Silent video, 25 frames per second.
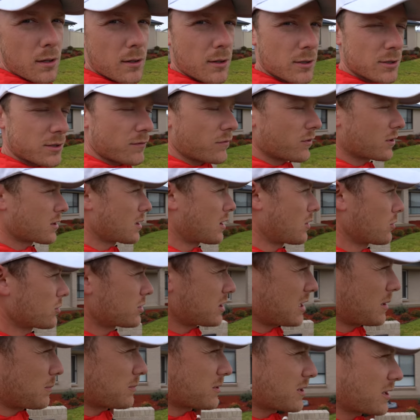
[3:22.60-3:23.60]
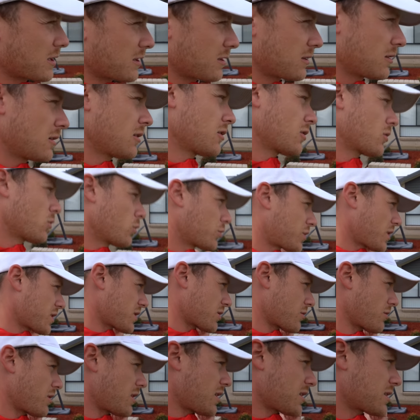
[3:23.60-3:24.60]
because of the cold temps cool
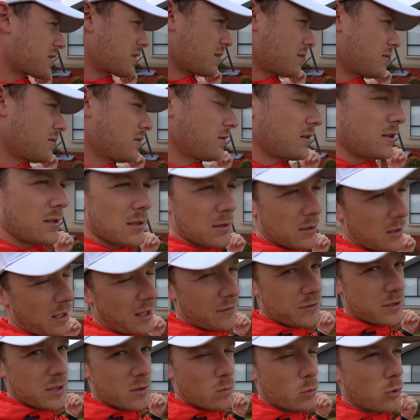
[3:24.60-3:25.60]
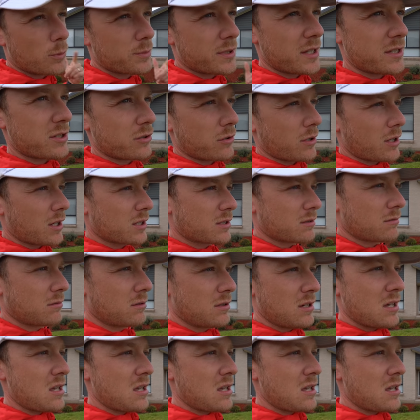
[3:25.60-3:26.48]
season grass loves it warm season grass